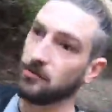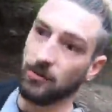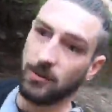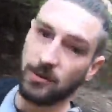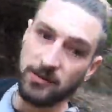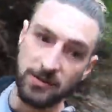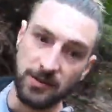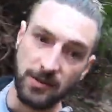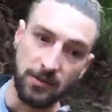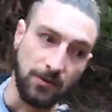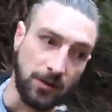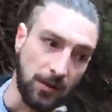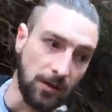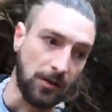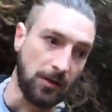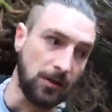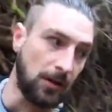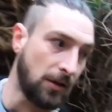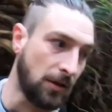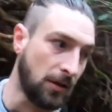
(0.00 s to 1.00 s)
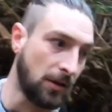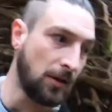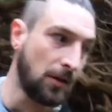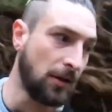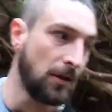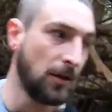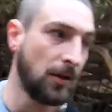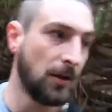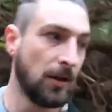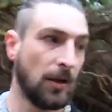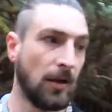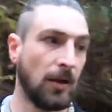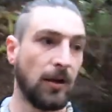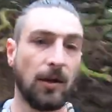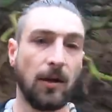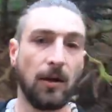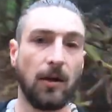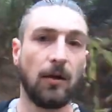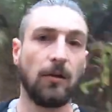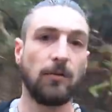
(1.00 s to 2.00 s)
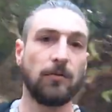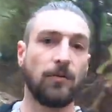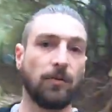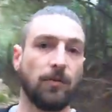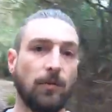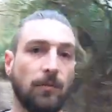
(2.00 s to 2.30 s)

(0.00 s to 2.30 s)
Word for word: trees still, look. Loads